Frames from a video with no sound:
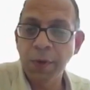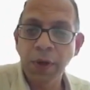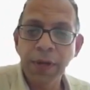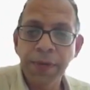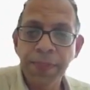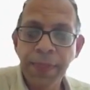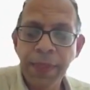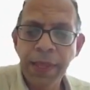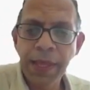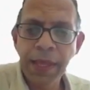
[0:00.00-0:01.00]
block.
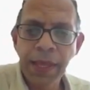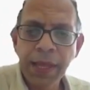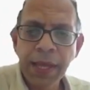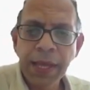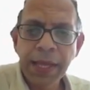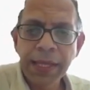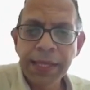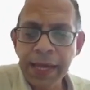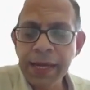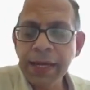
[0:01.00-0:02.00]

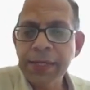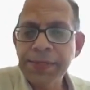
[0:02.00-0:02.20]
Then